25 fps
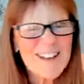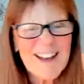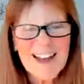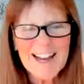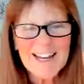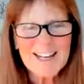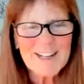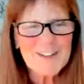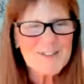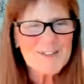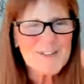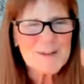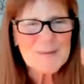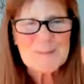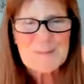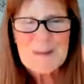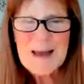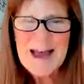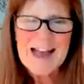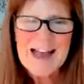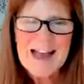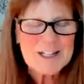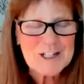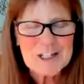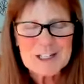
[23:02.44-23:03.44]
kind of the
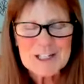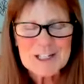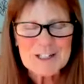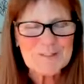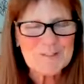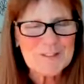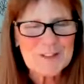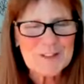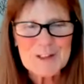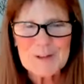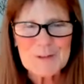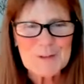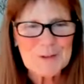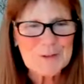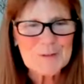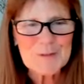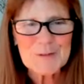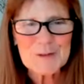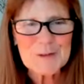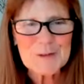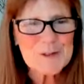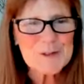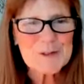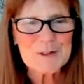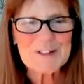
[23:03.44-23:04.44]
magic of the
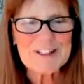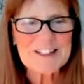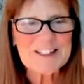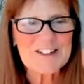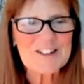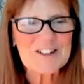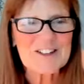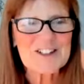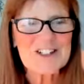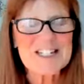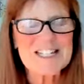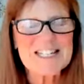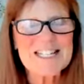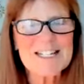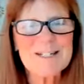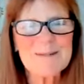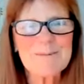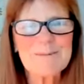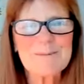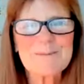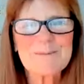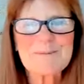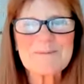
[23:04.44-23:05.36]
universal energy.